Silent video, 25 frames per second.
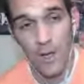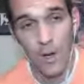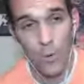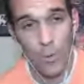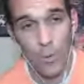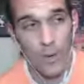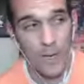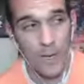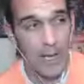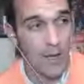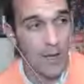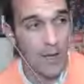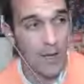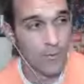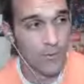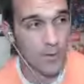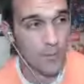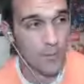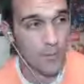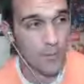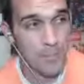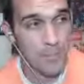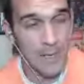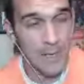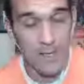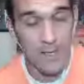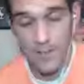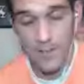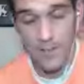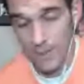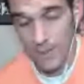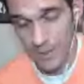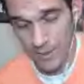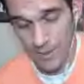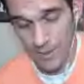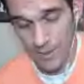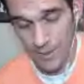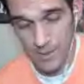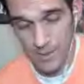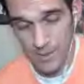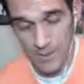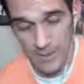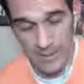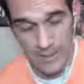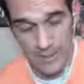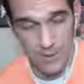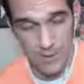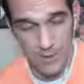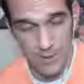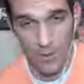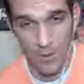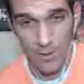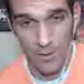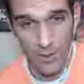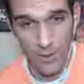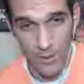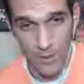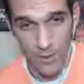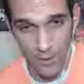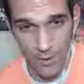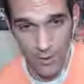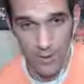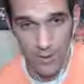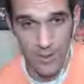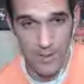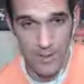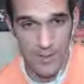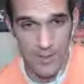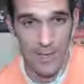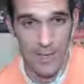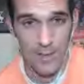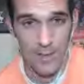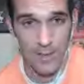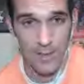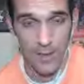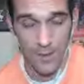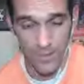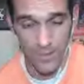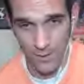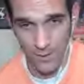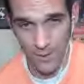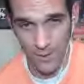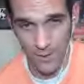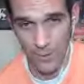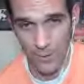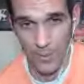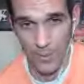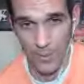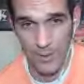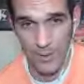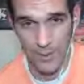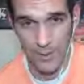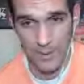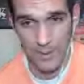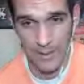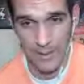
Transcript: We have amazing kids, and that's all on her because I had nothing to do with it.